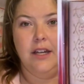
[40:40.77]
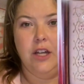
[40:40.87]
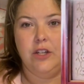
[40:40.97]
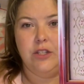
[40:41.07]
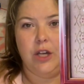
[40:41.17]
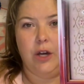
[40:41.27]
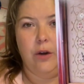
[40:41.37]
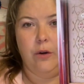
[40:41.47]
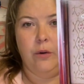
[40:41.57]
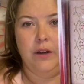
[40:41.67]

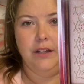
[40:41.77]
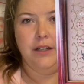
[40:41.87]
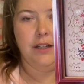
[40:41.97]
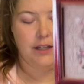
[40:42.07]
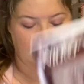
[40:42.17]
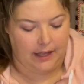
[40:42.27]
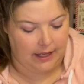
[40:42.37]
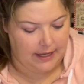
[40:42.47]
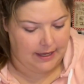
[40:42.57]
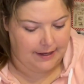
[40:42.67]
So
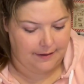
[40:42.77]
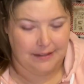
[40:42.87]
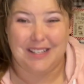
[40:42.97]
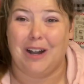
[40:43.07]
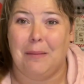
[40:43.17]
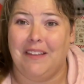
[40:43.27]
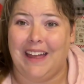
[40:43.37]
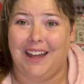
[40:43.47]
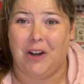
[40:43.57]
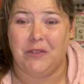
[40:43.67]
uh, sorry about
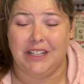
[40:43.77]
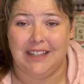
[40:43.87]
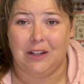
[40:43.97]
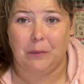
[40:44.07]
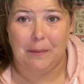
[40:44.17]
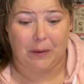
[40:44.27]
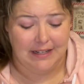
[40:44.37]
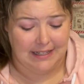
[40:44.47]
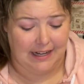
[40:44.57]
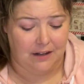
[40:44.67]
that. Hopefully they'll reprint
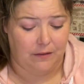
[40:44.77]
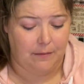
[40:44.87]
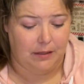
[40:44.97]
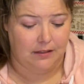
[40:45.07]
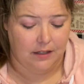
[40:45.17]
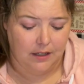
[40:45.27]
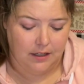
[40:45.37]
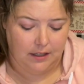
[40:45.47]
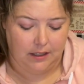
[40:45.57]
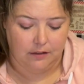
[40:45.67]
it. I know they've been,
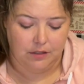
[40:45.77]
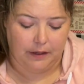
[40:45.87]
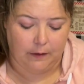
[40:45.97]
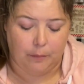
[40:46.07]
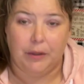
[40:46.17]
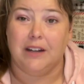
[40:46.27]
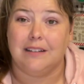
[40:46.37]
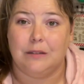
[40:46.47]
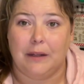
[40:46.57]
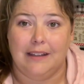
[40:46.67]
you know, doing their
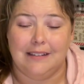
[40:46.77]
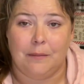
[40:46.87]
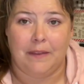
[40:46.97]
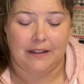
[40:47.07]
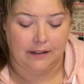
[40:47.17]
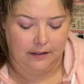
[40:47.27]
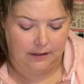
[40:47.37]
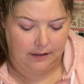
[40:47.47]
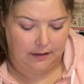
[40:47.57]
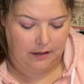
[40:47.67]
books with some of the
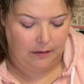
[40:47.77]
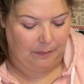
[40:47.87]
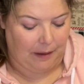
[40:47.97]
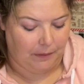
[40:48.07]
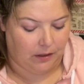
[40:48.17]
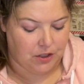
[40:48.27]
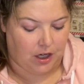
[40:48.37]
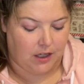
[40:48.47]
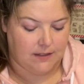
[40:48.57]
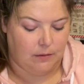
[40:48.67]
popular
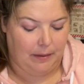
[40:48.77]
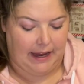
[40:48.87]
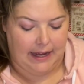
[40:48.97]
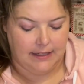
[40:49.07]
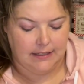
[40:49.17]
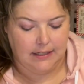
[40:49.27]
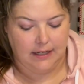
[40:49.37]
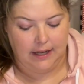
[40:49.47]
charts from the past.